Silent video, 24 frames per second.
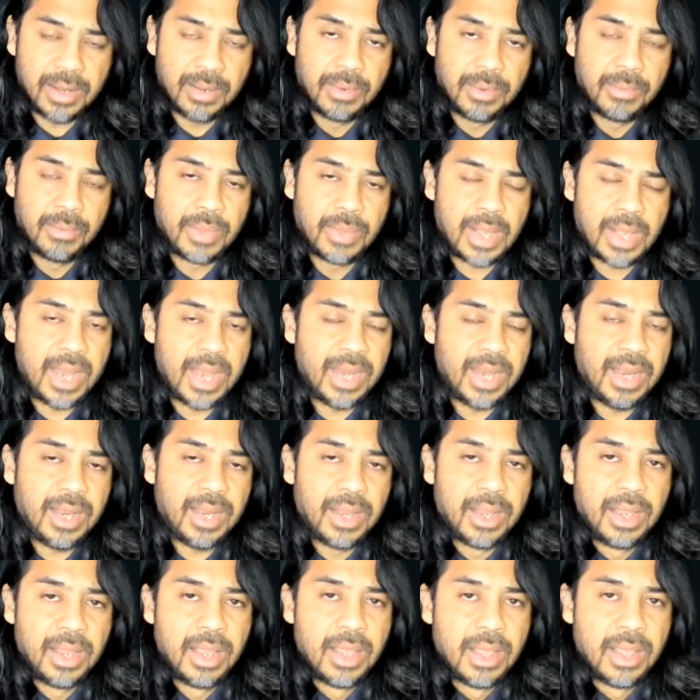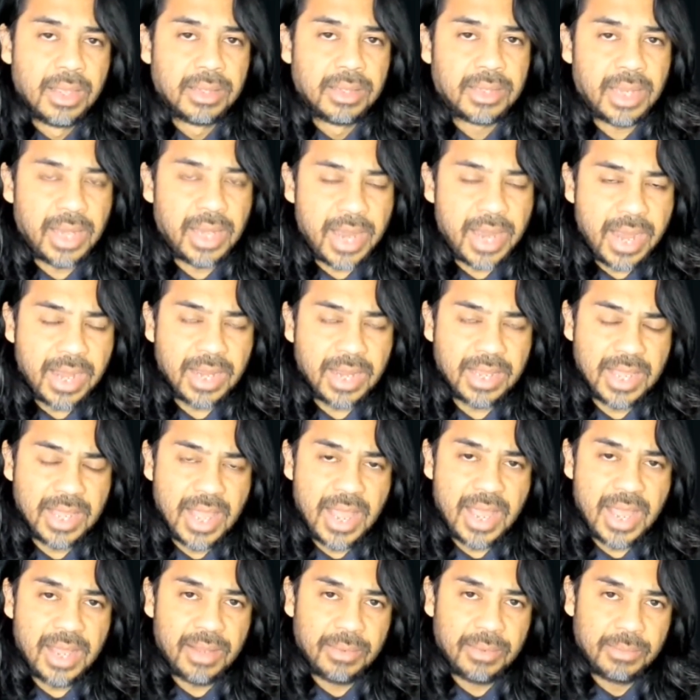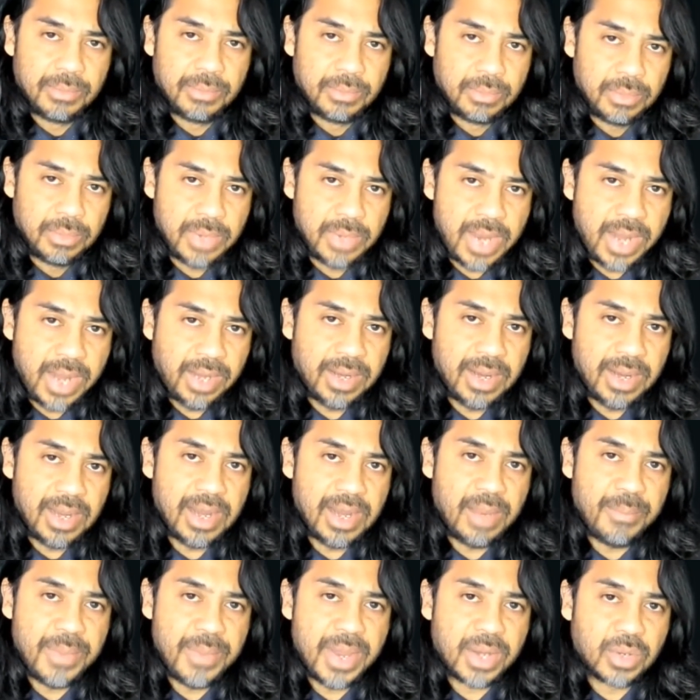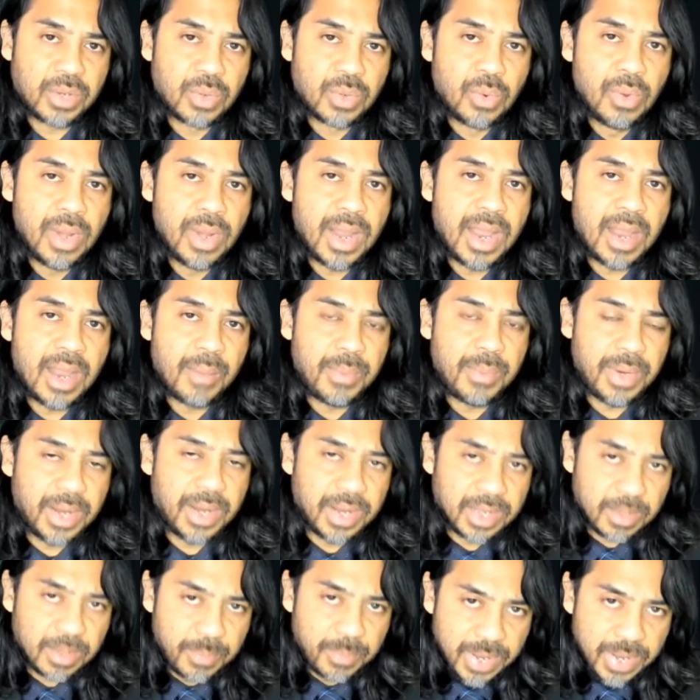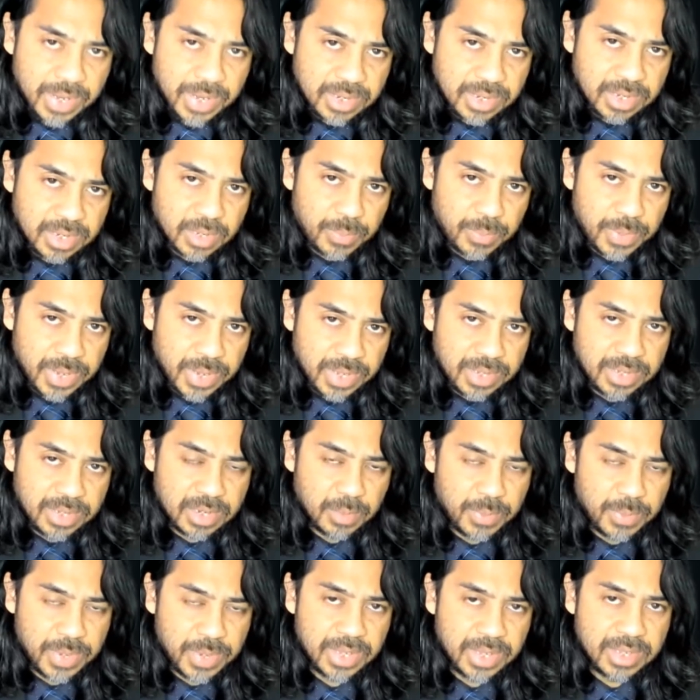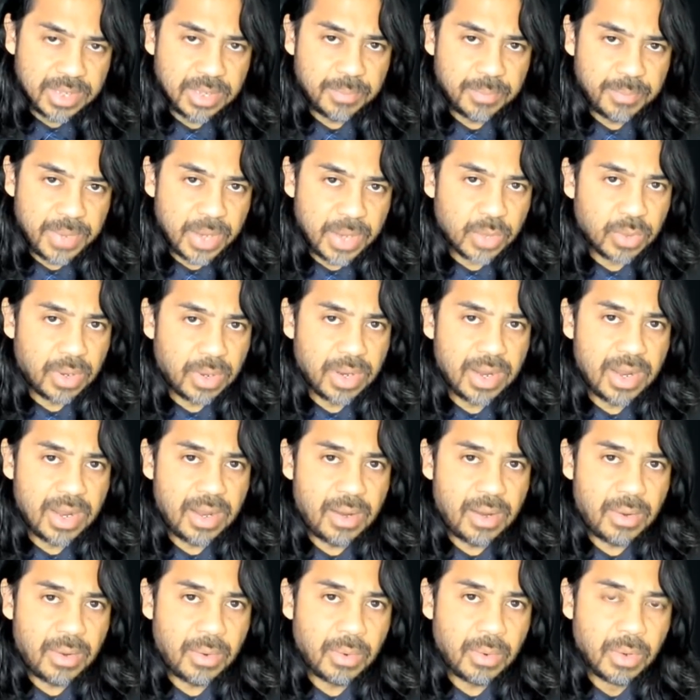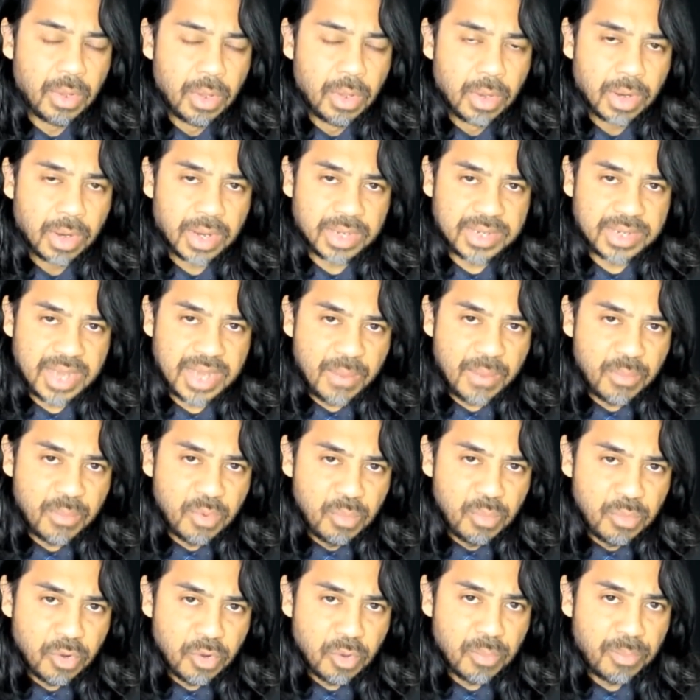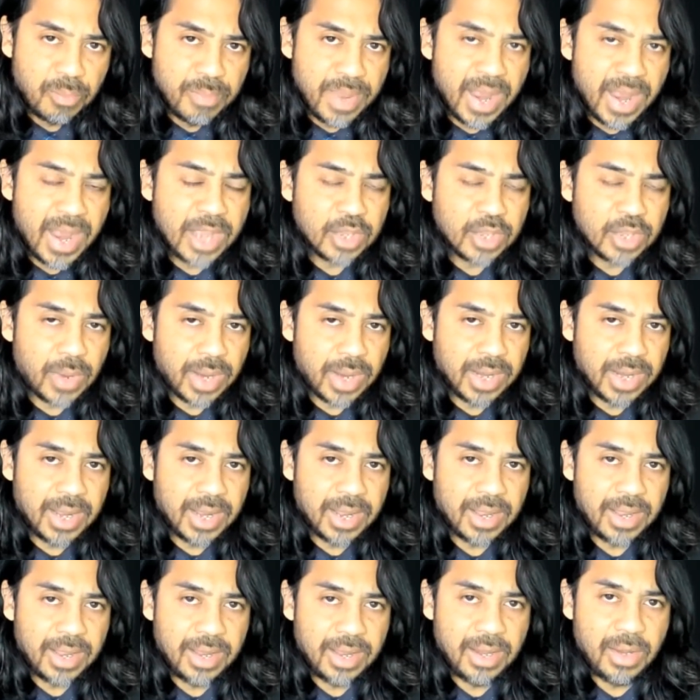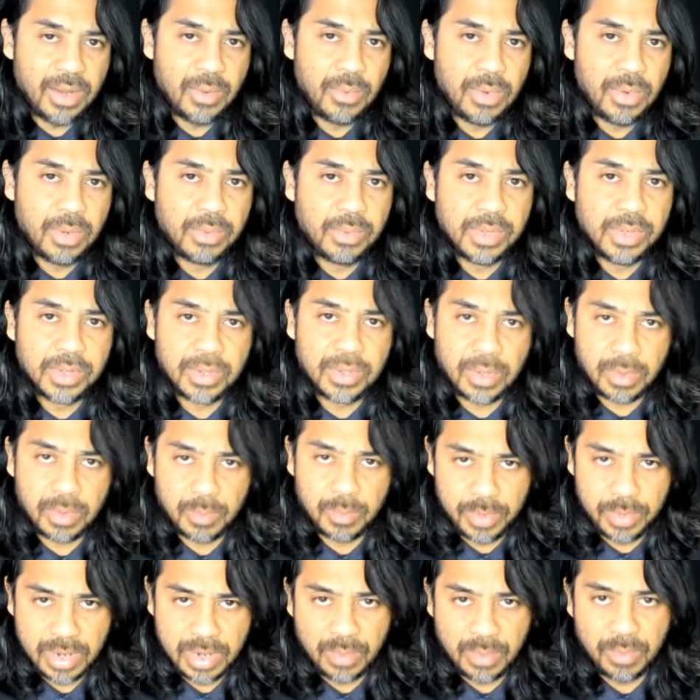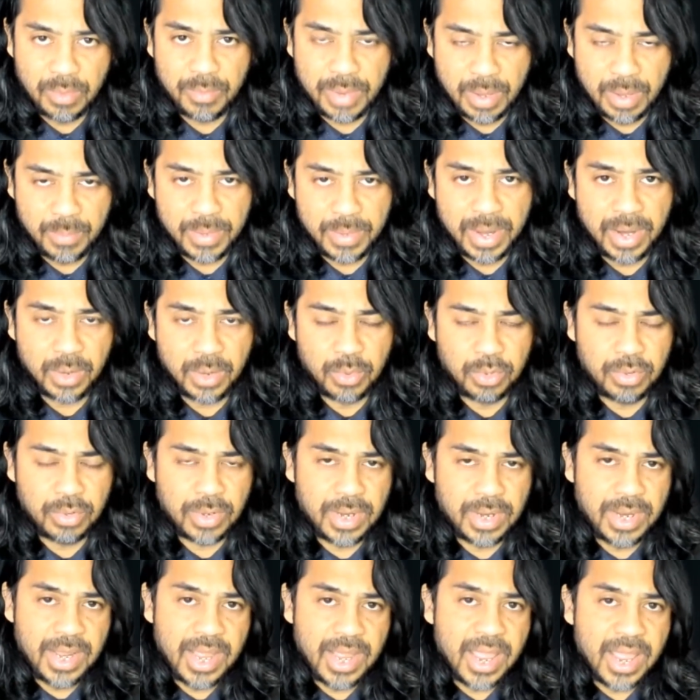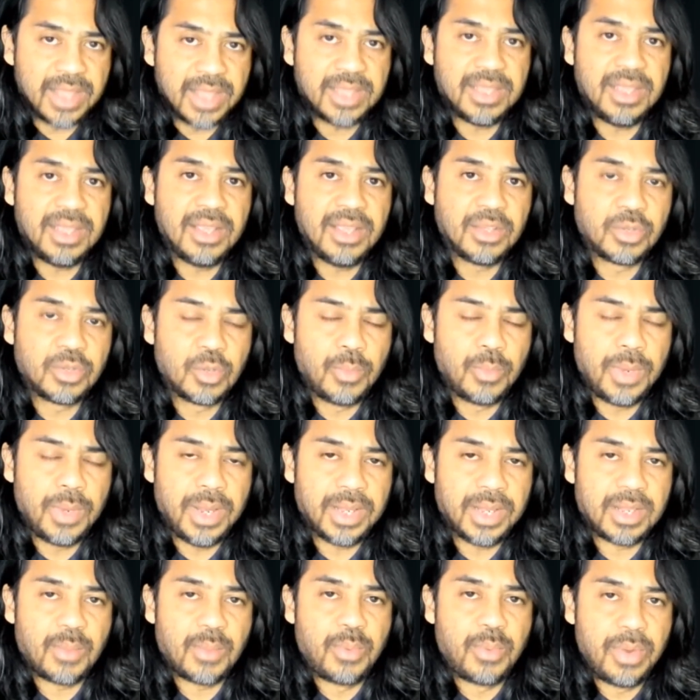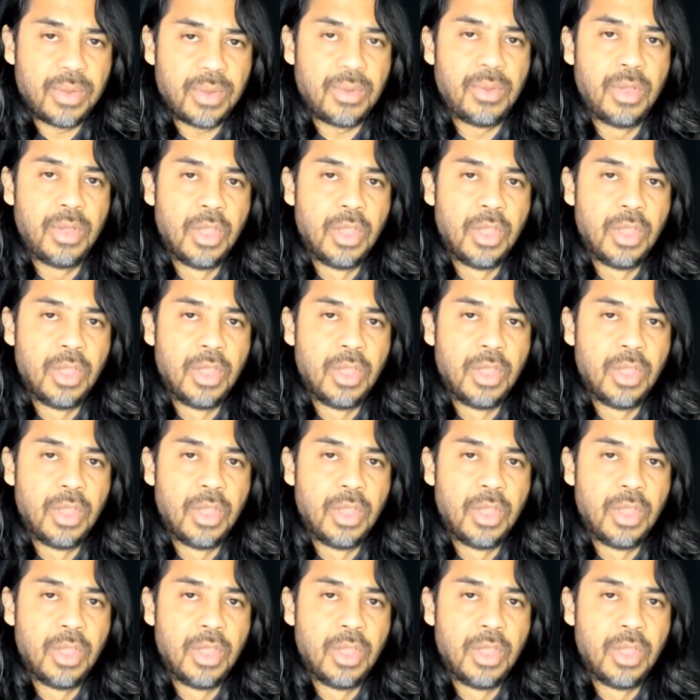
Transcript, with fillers: Kali. So night ya, night Lamia, Tona Brigade, the Pizzi, the Pizzi, the Pizzi, Betola, Casamumu Miazo and a low long is of Marahu Piper. I wish a great N C A should be the Puego,